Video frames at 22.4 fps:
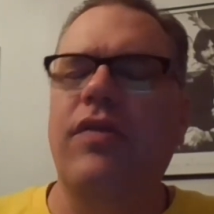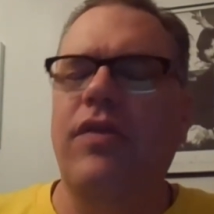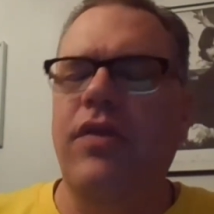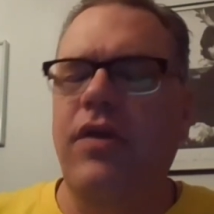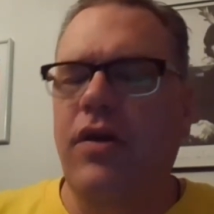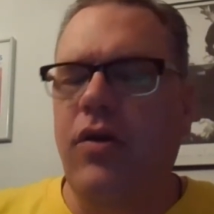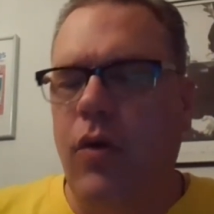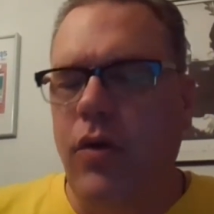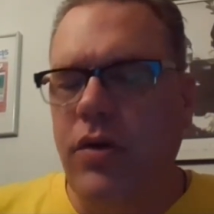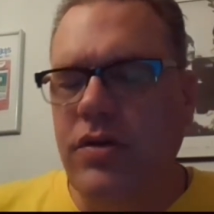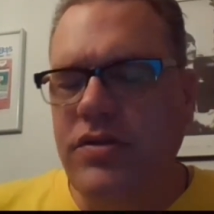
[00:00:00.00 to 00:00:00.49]
the
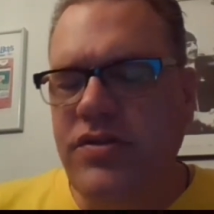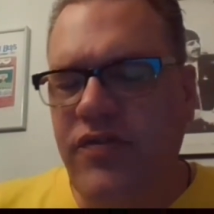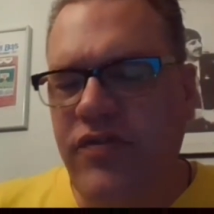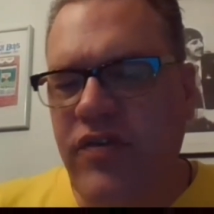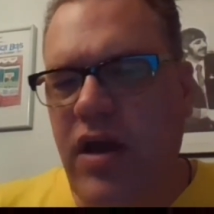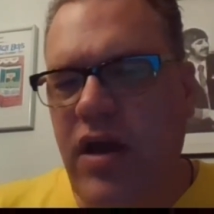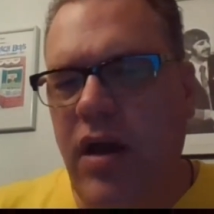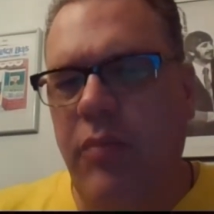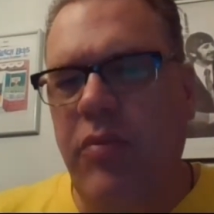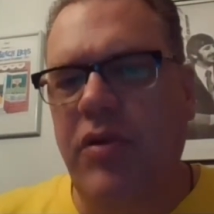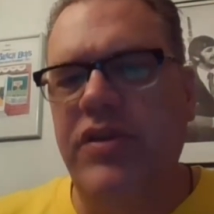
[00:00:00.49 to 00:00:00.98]
course of
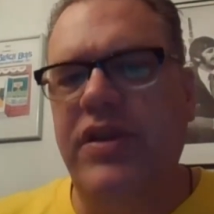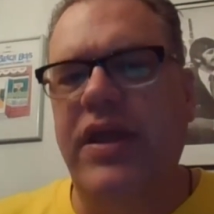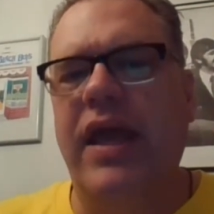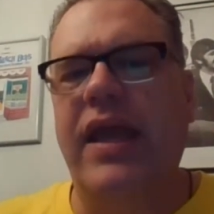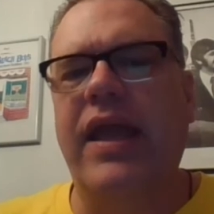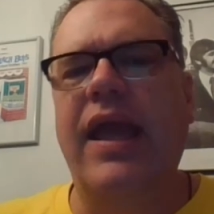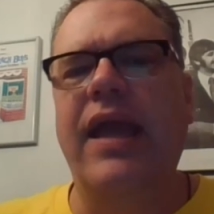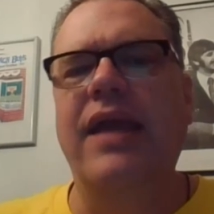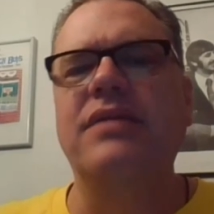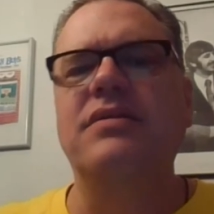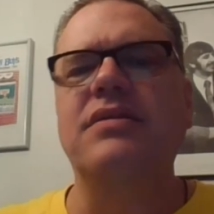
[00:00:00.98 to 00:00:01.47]
a couple
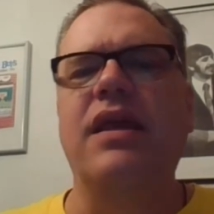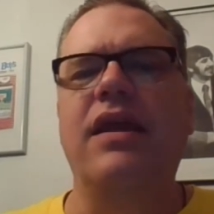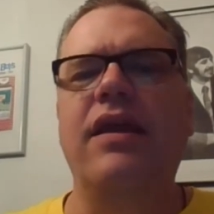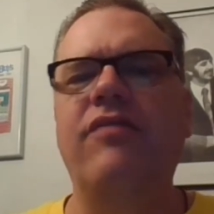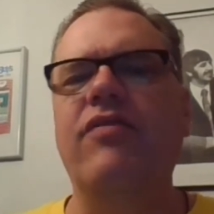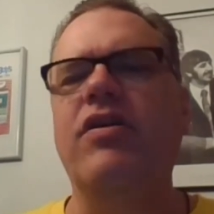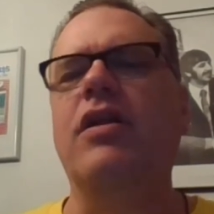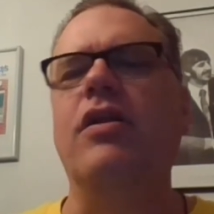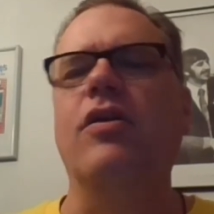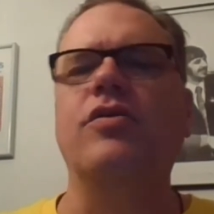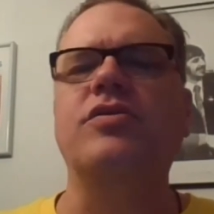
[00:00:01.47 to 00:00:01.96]
decades,
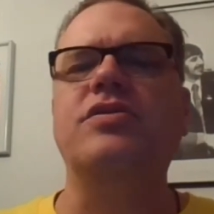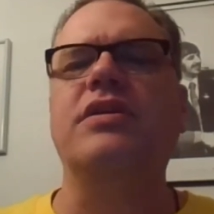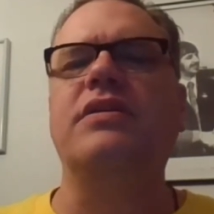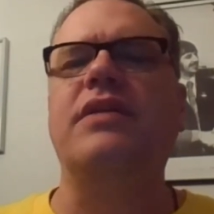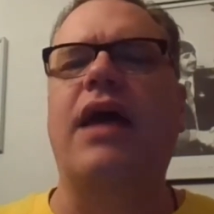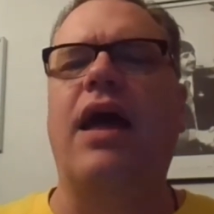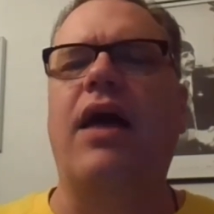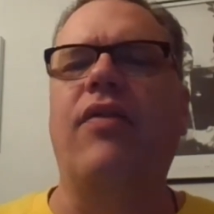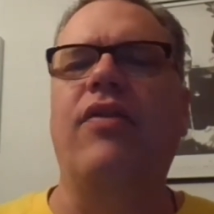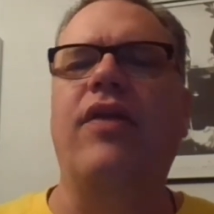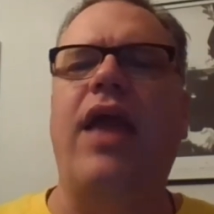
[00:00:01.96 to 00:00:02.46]
even closing
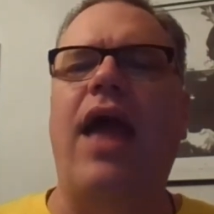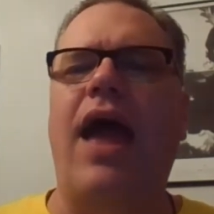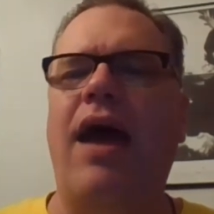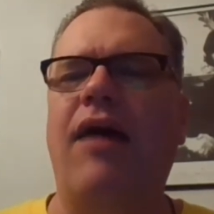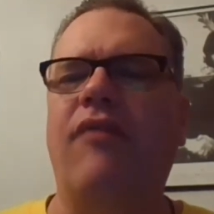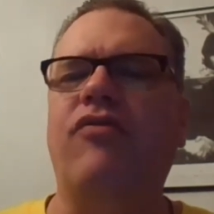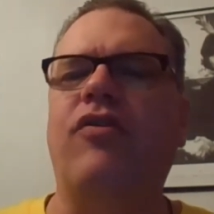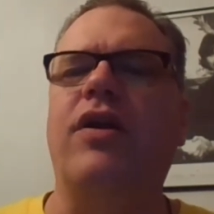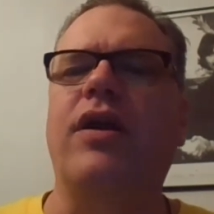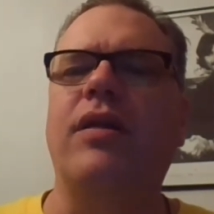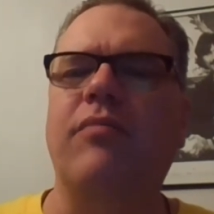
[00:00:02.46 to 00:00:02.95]
down the
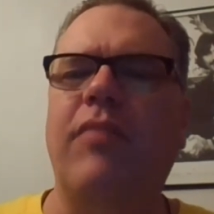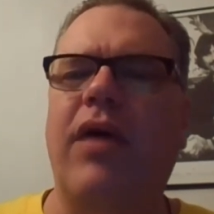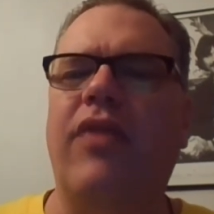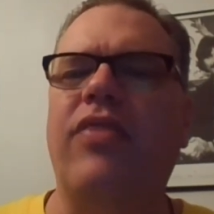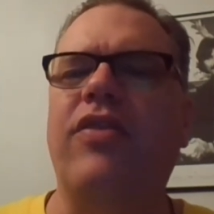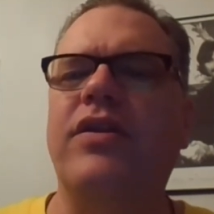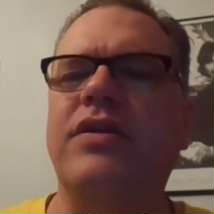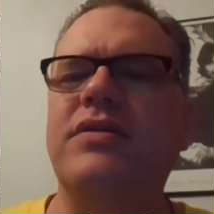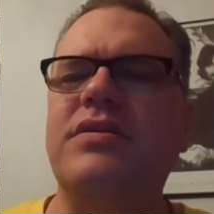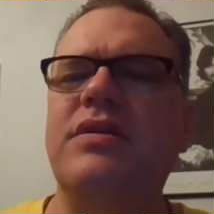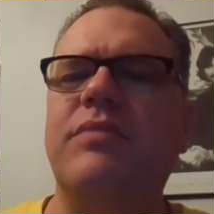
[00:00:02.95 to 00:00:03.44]
African
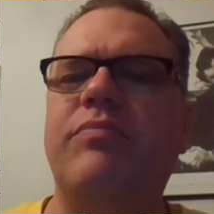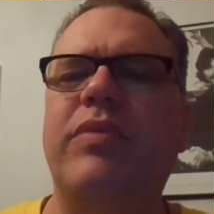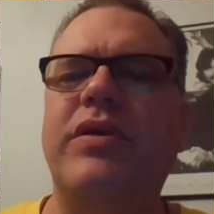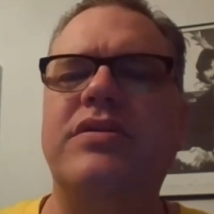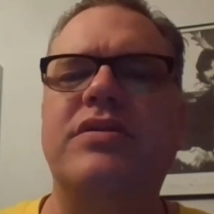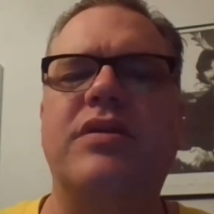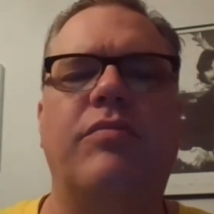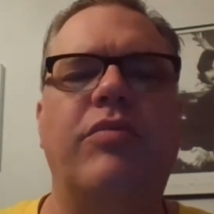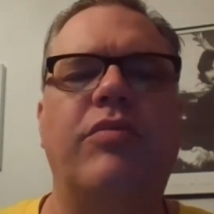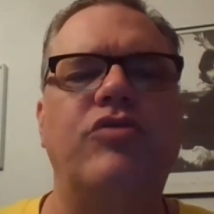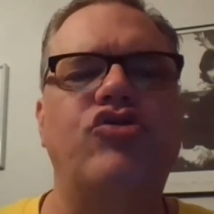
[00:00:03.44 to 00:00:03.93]
Methodist
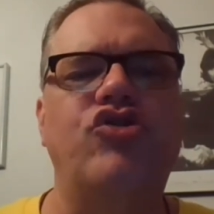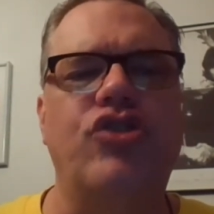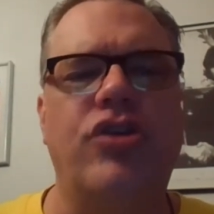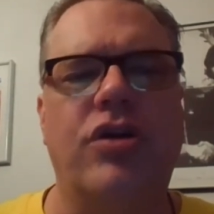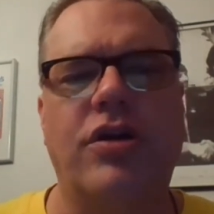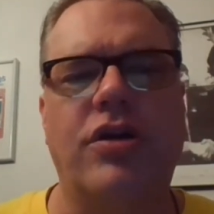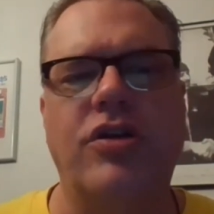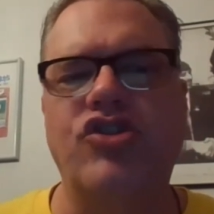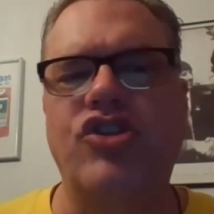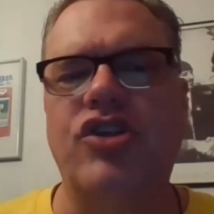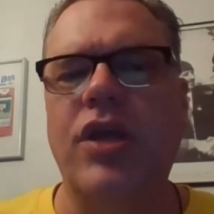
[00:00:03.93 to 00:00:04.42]
Episcopal
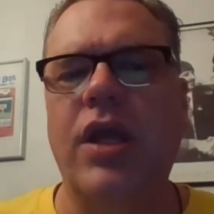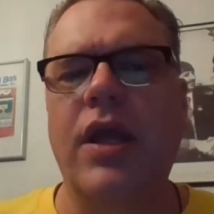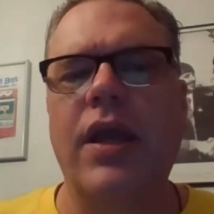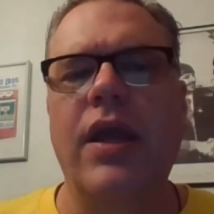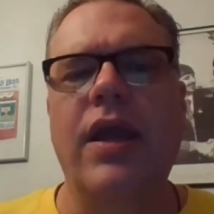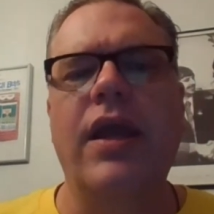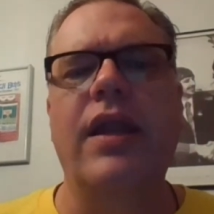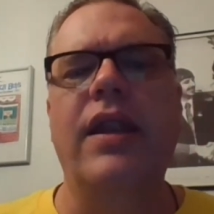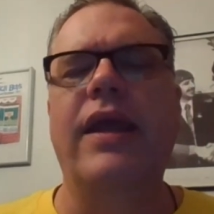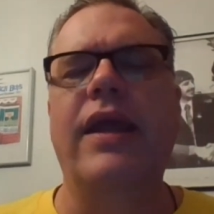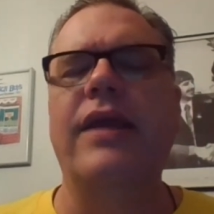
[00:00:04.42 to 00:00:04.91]
Church
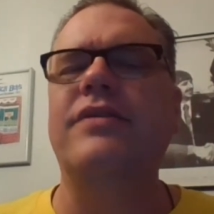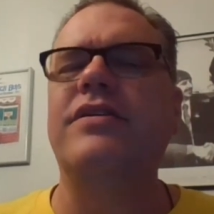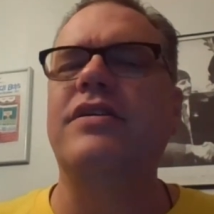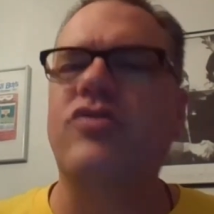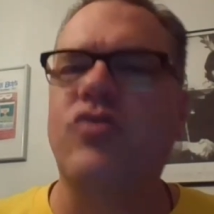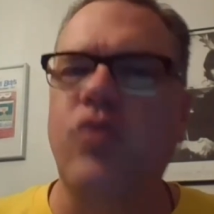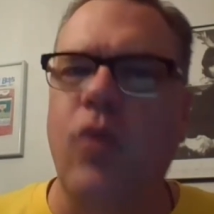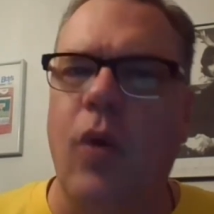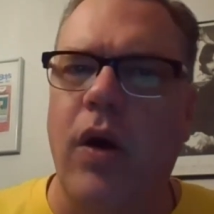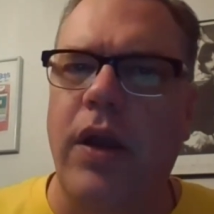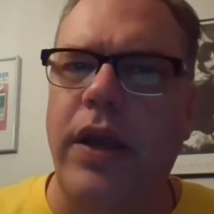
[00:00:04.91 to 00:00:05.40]
in
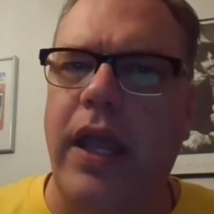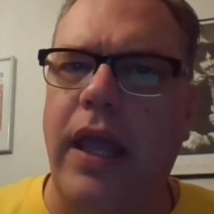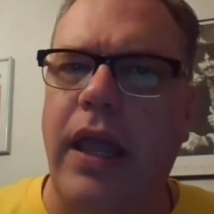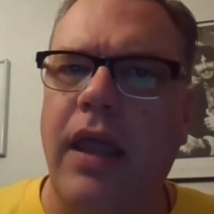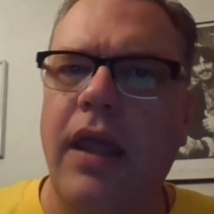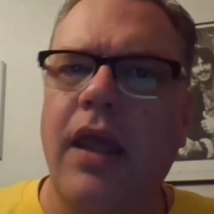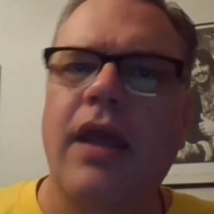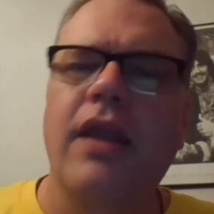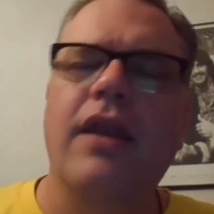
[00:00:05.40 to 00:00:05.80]
1820.